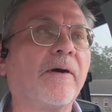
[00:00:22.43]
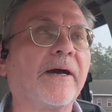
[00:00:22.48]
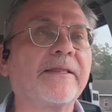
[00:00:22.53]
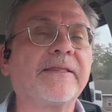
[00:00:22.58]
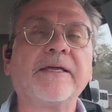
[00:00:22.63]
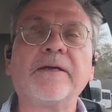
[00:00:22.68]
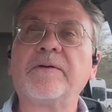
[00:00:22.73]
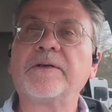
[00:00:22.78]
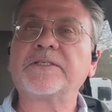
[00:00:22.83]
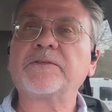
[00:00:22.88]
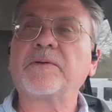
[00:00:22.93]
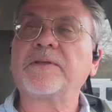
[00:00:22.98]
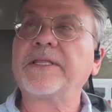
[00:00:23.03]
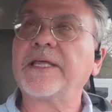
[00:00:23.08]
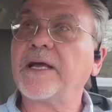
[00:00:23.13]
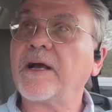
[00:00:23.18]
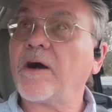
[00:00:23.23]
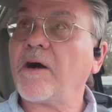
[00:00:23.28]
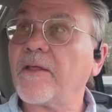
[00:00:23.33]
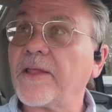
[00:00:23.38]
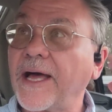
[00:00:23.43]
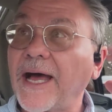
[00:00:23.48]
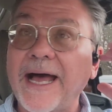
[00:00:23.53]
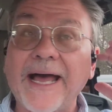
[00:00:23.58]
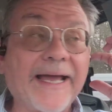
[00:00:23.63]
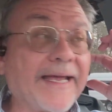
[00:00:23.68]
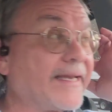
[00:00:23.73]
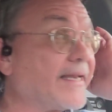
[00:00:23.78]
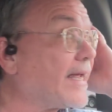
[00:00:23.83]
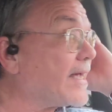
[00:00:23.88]
I think that's what they call the
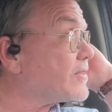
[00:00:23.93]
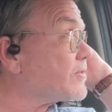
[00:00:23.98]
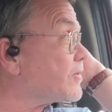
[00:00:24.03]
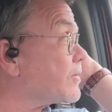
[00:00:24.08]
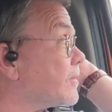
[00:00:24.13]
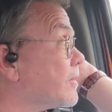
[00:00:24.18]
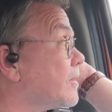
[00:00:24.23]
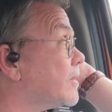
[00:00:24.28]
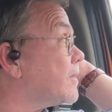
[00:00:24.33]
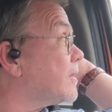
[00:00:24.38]
high desert,